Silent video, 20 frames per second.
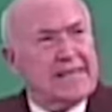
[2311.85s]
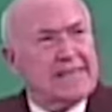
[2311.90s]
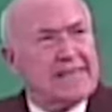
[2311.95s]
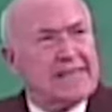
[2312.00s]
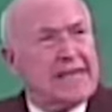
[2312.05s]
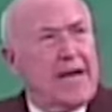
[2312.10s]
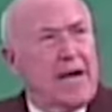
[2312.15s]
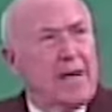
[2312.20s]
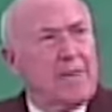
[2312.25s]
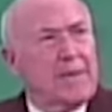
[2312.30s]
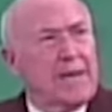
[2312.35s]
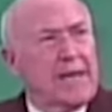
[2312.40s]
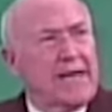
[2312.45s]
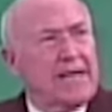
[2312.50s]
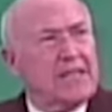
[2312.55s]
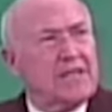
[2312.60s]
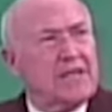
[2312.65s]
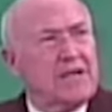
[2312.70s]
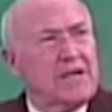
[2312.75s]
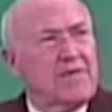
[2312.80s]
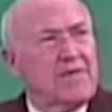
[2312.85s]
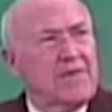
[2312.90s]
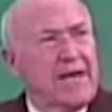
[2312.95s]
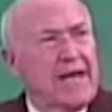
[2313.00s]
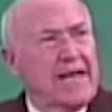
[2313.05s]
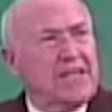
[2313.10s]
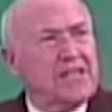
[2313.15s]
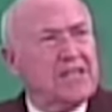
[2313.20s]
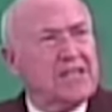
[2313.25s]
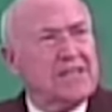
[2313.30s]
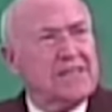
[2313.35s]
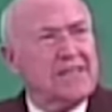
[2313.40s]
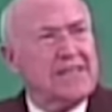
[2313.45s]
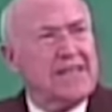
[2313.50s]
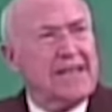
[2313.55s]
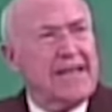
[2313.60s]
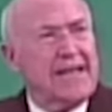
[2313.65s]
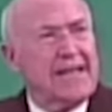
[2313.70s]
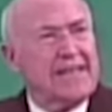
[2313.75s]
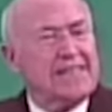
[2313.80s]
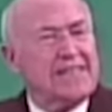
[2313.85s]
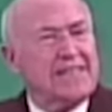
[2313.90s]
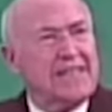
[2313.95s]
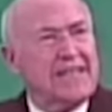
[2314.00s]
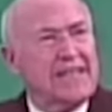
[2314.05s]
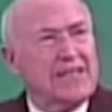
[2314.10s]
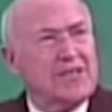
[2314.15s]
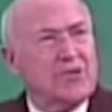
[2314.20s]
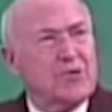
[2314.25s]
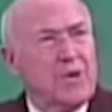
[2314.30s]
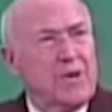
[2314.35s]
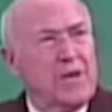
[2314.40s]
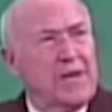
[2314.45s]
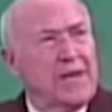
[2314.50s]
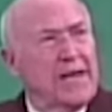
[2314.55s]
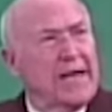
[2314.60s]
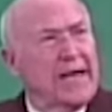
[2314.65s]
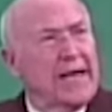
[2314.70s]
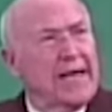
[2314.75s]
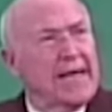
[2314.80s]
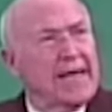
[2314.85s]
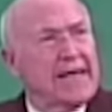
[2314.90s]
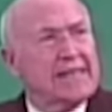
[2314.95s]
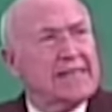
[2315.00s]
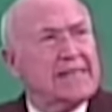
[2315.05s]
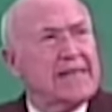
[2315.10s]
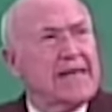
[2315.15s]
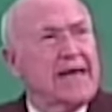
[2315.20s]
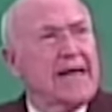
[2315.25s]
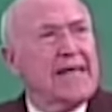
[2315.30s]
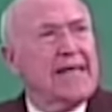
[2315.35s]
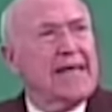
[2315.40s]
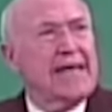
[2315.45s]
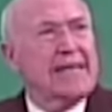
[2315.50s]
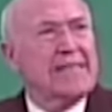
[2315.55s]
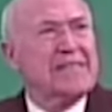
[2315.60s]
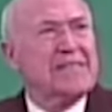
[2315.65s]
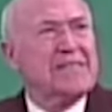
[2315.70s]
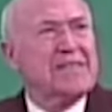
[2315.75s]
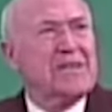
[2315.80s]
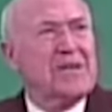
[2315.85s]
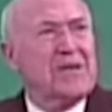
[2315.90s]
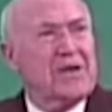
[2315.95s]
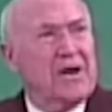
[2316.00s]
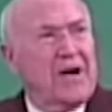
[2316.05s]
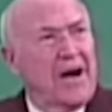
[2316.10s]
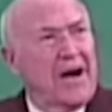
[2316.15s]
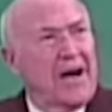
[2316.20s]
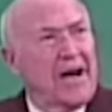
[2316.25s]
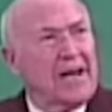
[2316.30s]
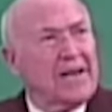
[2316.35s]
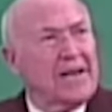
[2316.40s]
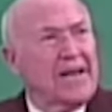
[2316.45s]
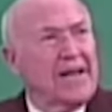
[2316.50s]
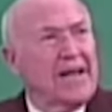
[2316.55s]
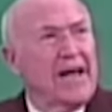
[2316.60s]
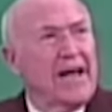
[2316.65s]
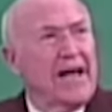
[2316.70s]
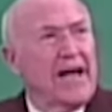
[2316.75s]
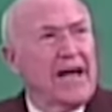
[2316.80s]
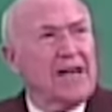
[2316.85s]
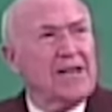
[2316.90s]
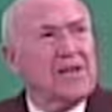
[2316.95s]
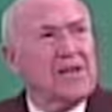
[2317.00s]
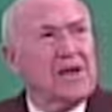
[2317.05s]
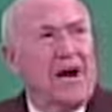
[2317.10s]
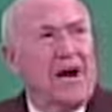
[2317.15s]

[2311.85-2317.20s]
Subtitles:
this combination of nations against Israel, it's against God. And